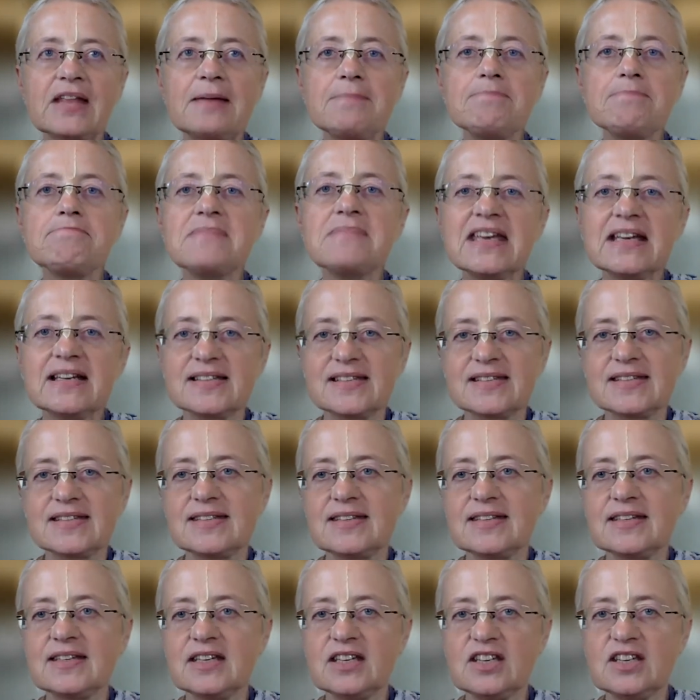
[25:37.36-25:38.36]

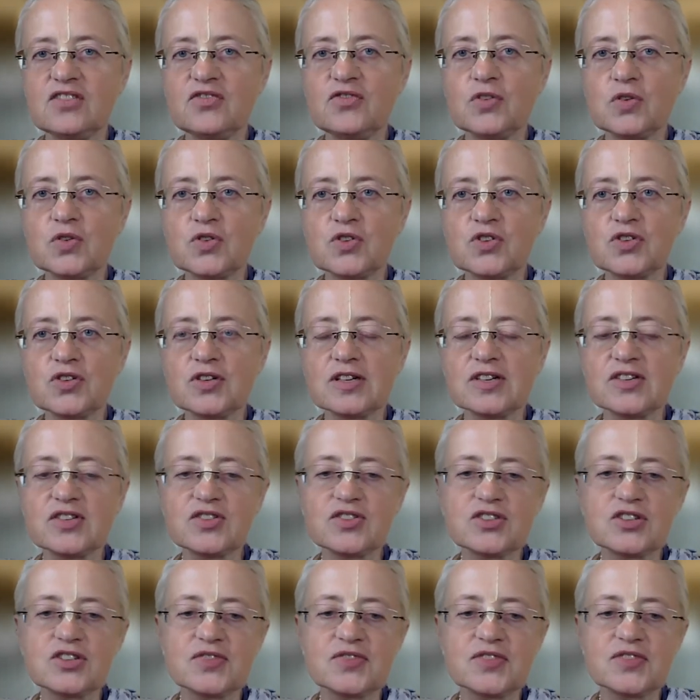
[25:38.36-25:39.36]
mixed devotional
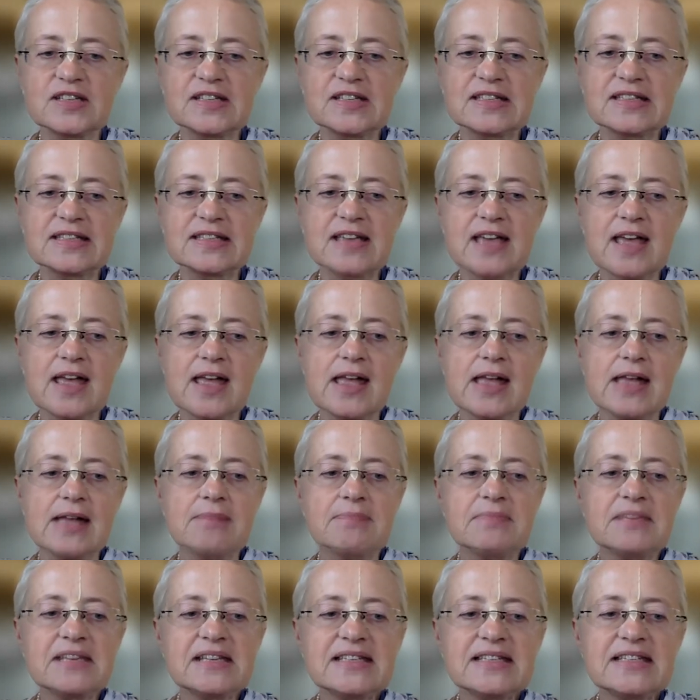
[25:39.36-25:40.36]
service.
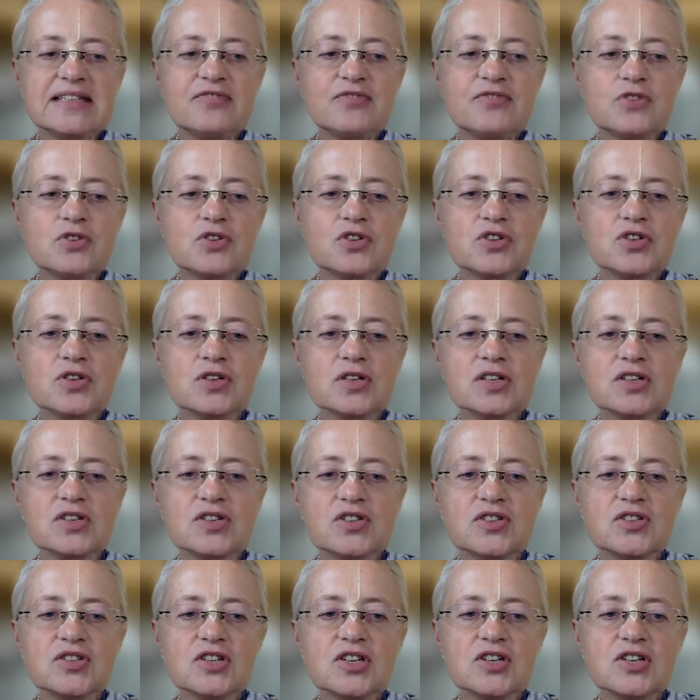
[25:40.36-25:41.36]
Mixed devotional
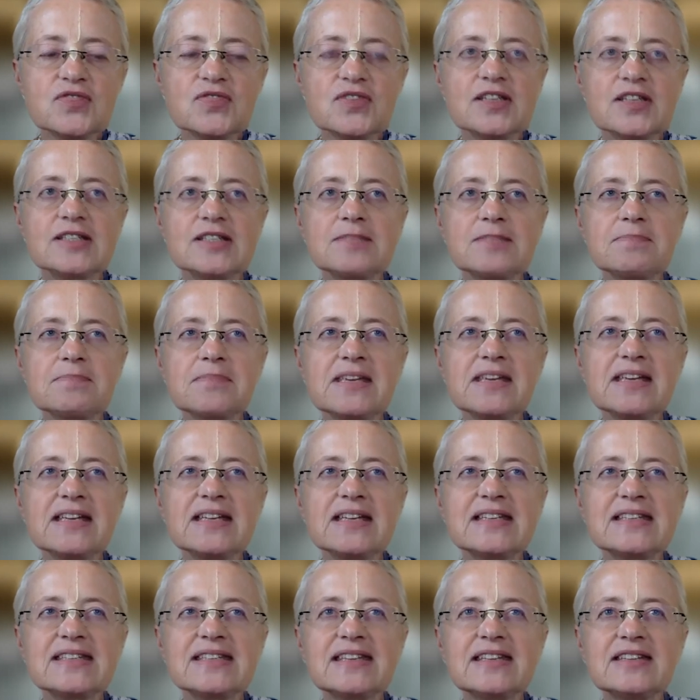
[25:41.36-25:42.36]
service
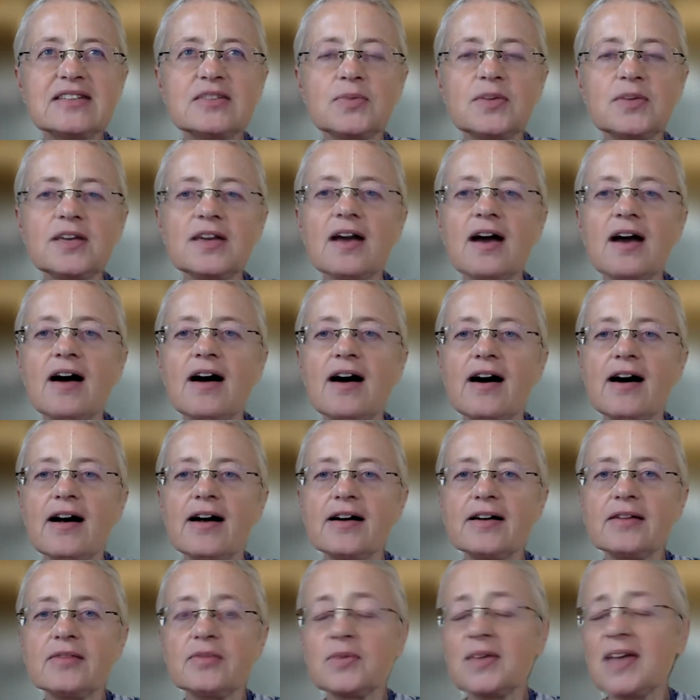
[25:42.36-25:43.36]
means that we
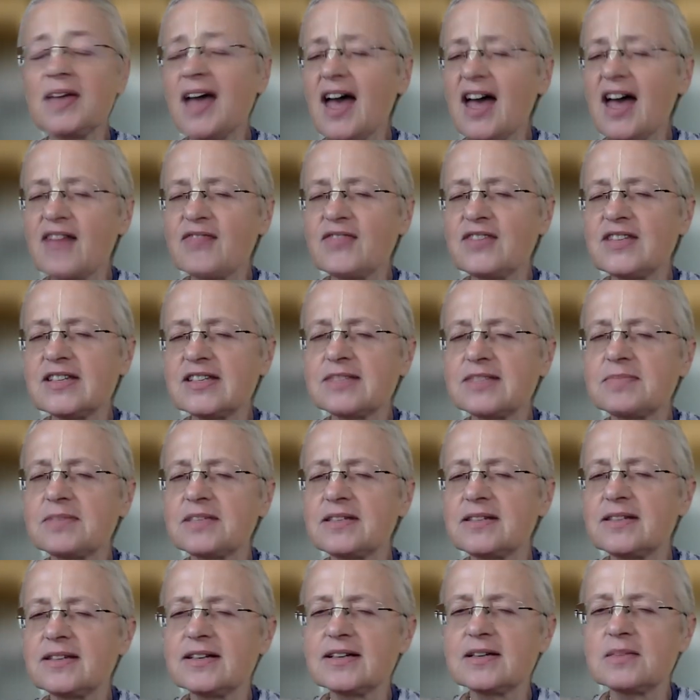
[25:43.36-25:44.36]
have these
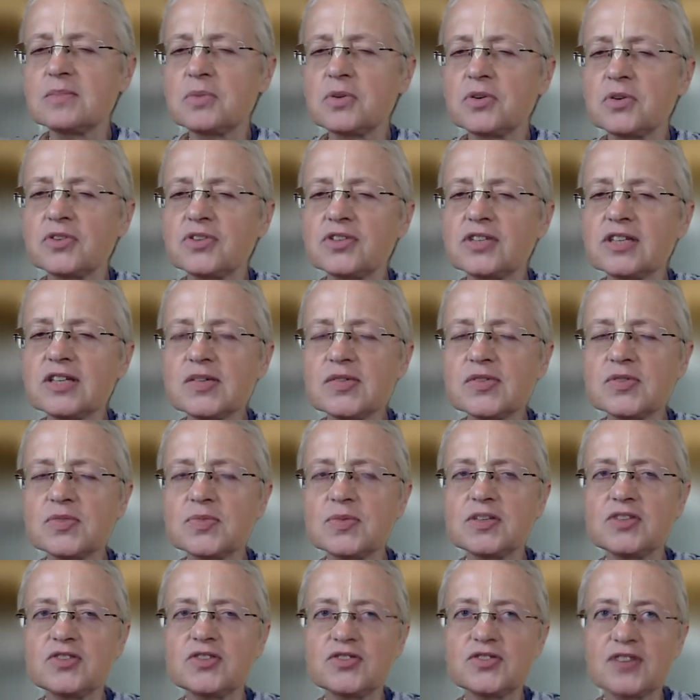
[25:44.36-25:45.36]
material motives.
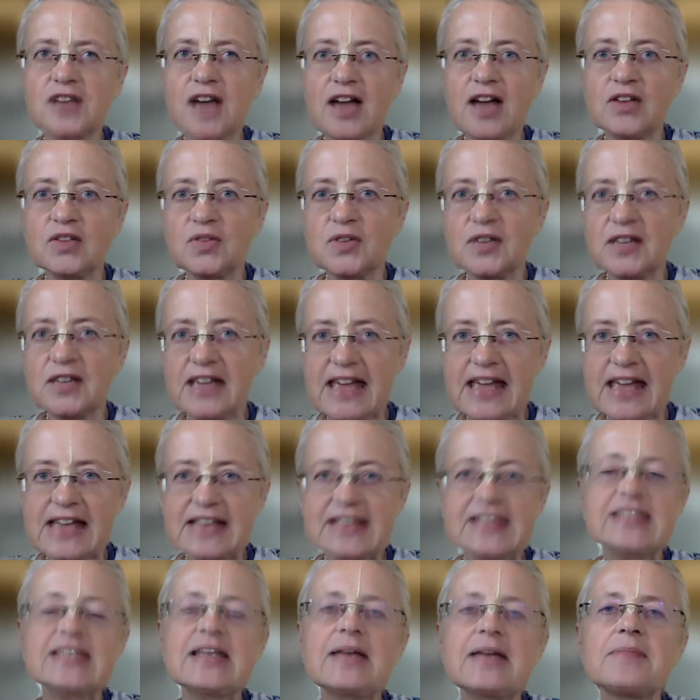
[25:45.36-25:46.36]
We try to
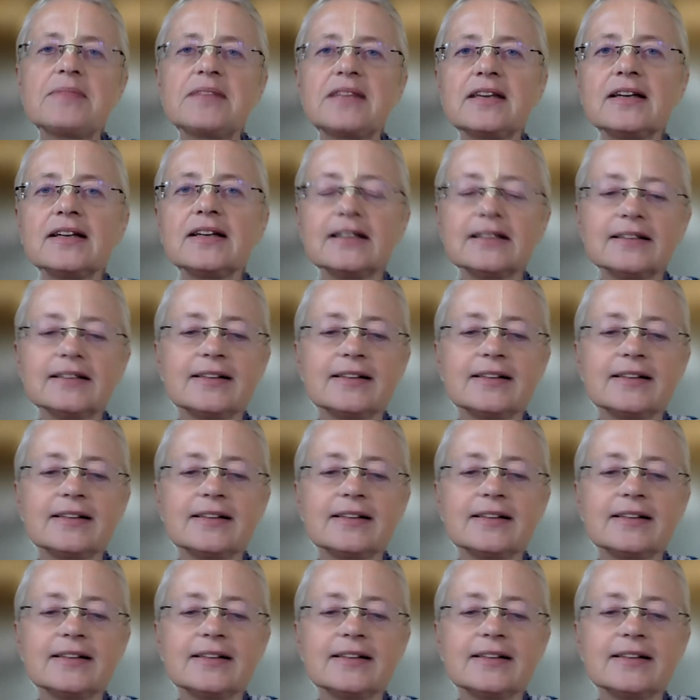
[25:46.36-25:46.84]
gain something